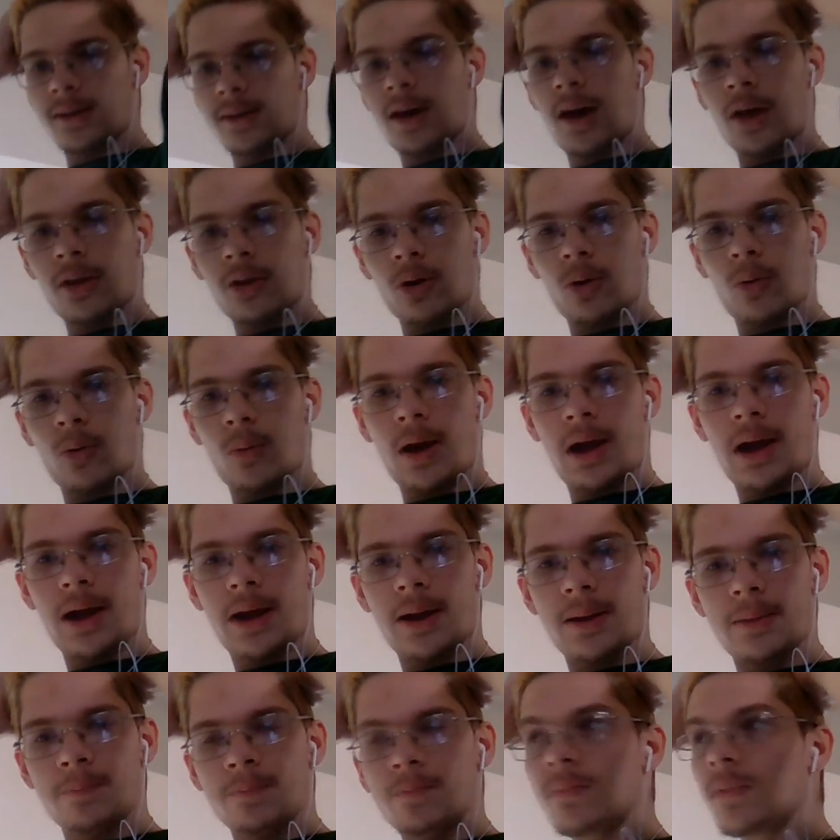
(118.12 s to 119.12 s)
the other
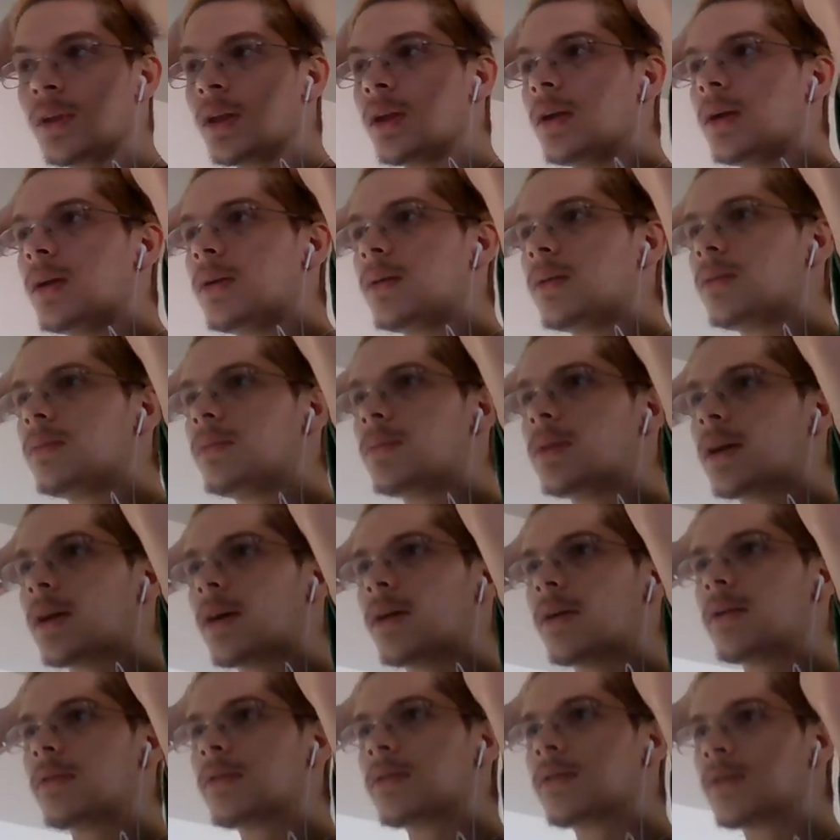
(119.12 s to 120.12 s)
way,
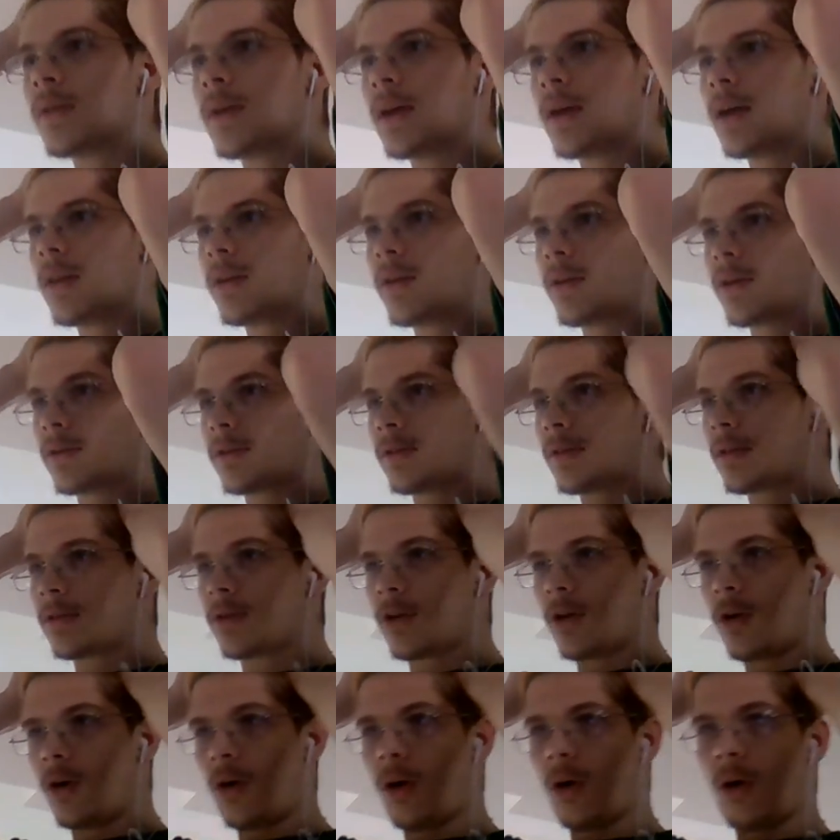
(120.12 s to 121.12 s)
because there's
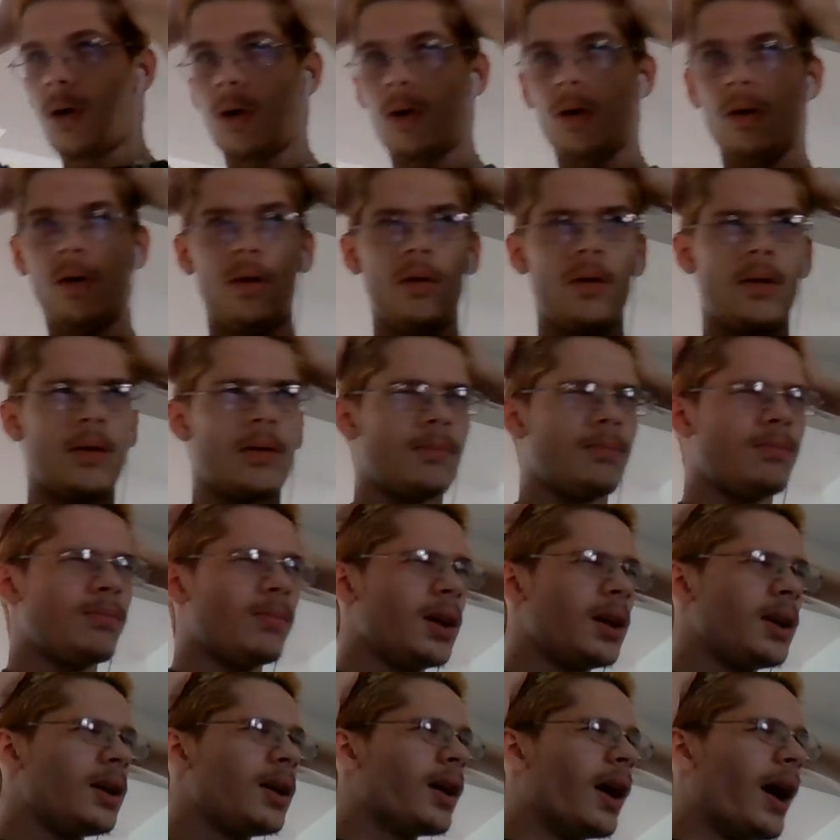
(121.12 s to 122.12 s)
this whole
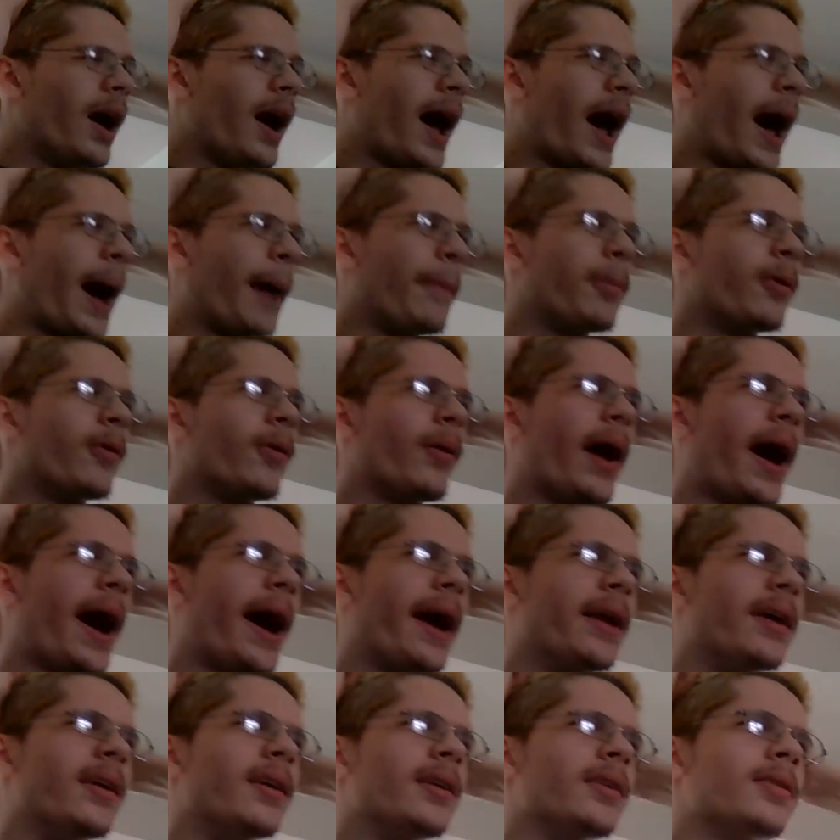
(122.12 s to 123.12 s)
media
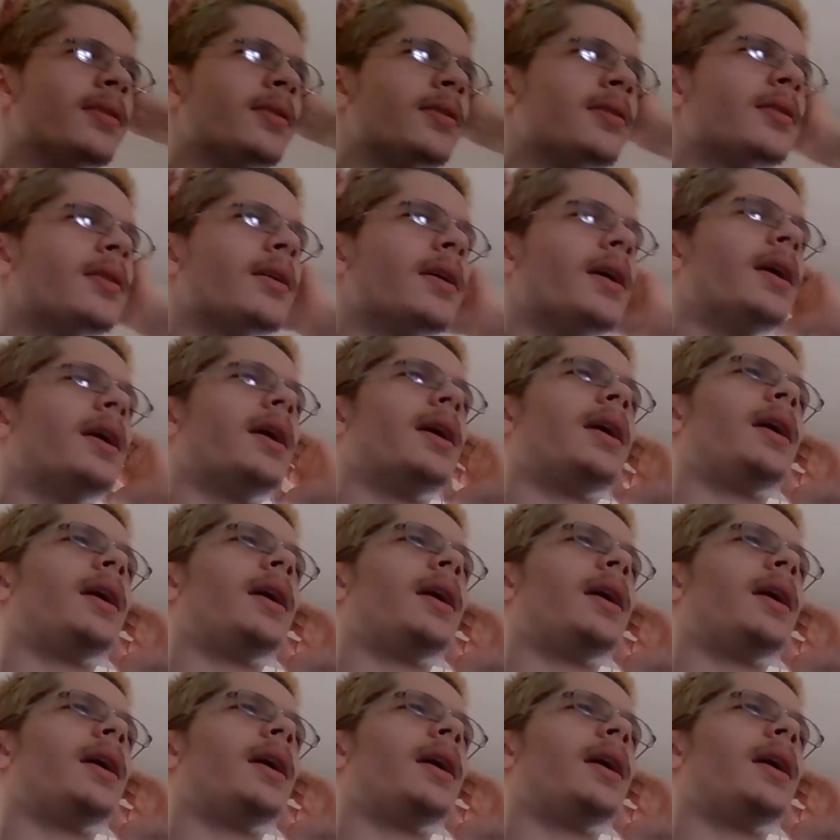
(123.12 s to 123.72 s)
apparatus